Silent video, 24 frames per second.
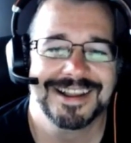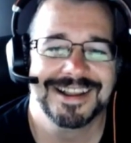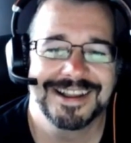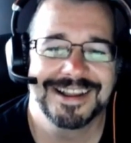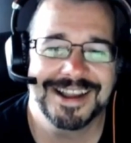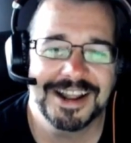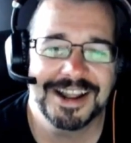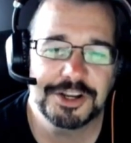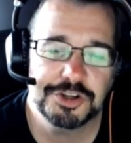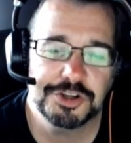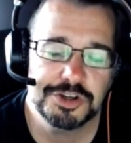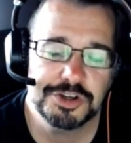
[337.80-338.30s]

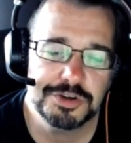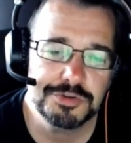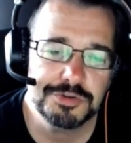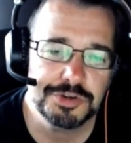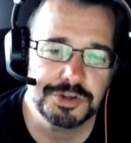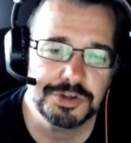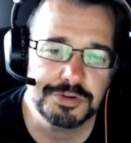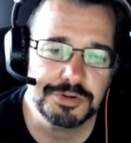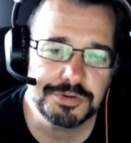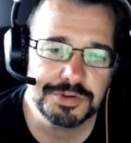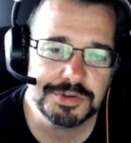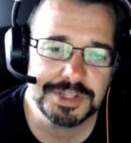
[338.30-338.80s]
and you
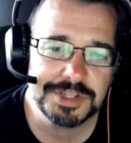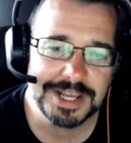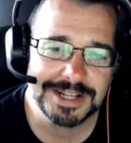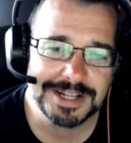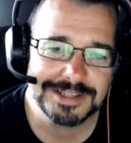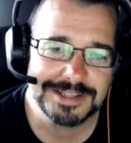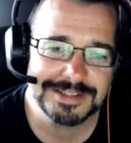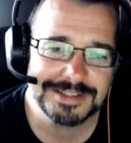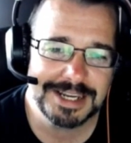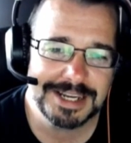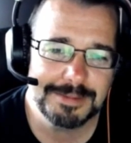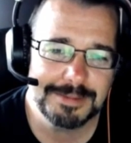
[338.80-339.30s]
use that
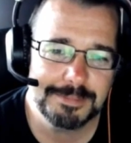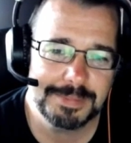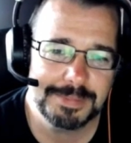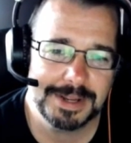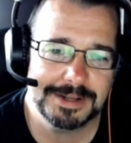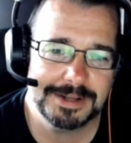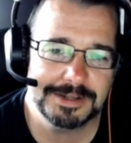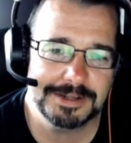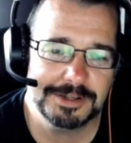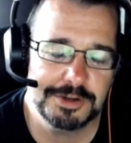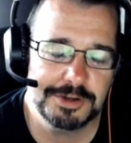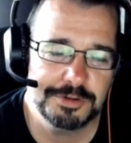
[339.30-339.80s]
same
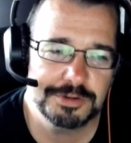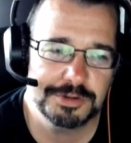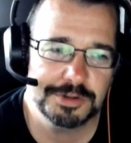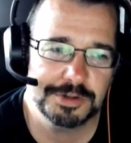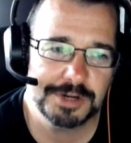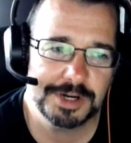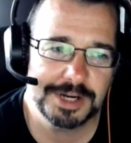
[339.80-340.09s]
user